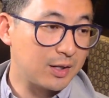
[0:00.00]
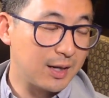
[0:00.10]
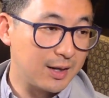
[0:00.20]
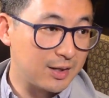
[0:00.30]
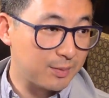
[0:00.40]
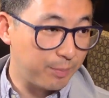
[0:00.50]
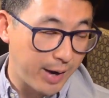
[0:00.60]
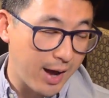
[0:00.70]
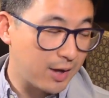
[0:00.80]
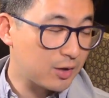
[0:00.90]
to his
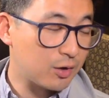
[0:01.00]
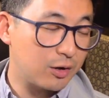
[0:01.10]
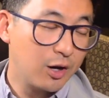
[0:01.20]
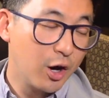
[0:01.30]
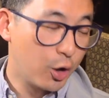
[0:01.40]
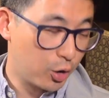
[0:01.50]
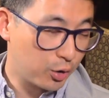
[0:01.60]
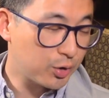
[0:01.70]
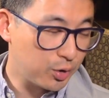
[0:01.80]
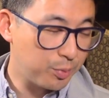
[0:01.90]
boss or
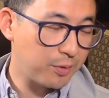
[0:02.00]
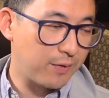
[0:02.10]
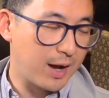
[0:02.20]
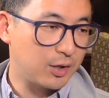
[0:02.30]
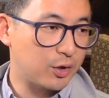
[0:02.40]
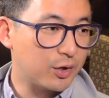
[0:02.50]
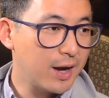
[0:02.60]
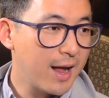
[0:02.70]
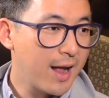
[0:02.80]
her supervisor